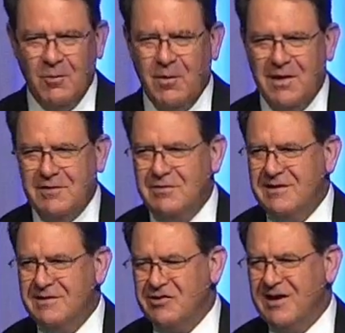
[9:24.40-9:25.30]
Why do you
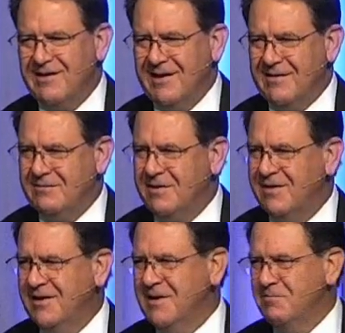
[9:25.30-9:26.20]
need to say that?
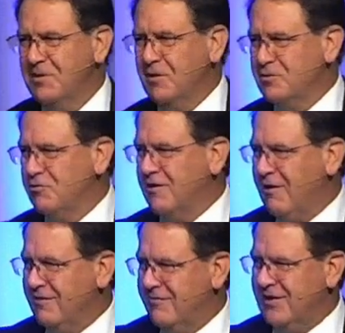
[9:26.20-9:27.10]
Because you and I
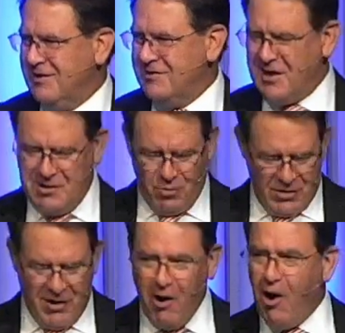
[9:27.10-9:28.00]
are living in a day
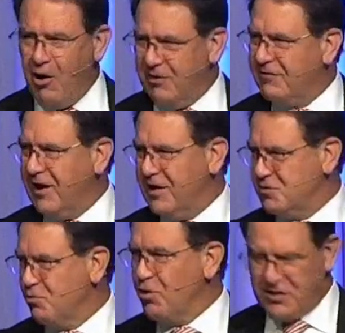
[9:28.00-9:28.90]
where all of
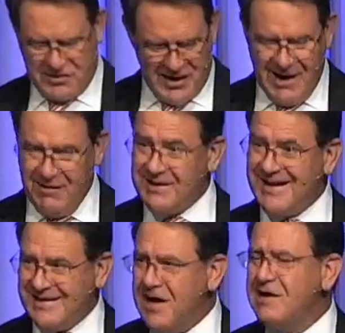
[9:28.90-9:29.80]
God's word is doubted,
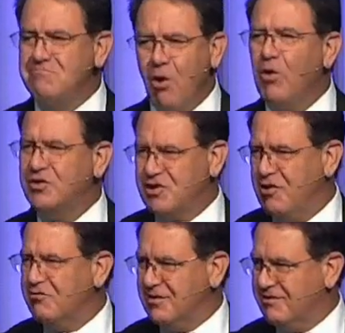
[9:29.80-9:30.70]
and none more
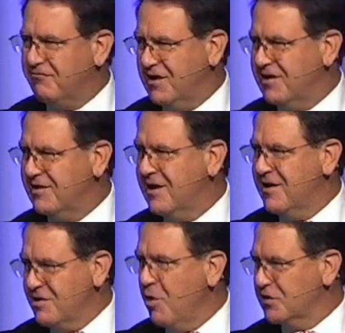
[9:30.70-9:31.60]
so than the flood in
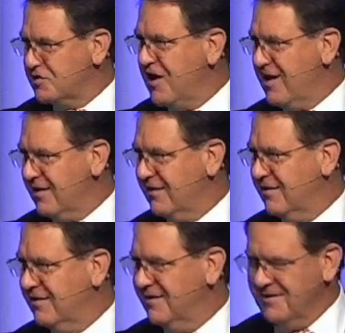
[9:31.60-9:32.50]
Noah's day.
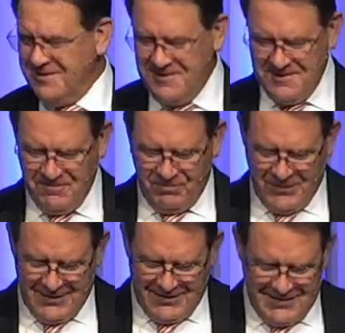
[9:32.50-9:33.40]

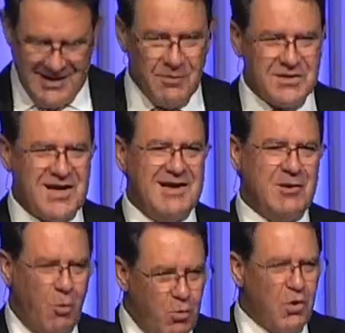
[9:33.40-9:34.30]
It was
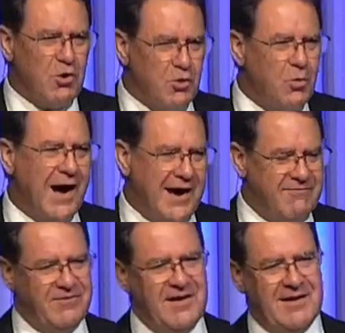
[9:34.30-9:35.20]
a worldwide
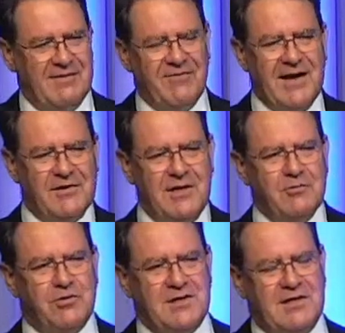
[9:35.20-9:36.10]
flood. In fact,
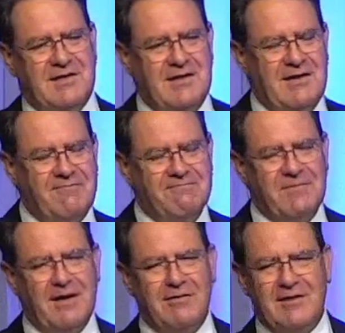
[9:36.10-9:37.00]
interestingly enough,
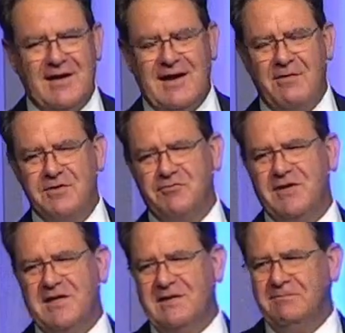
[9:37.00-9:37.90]
the other day I was
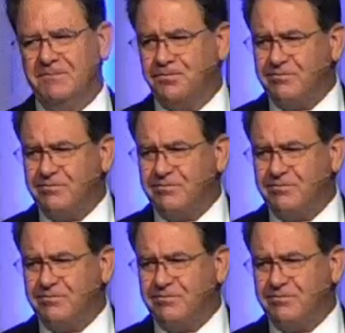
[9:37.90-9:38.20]
reading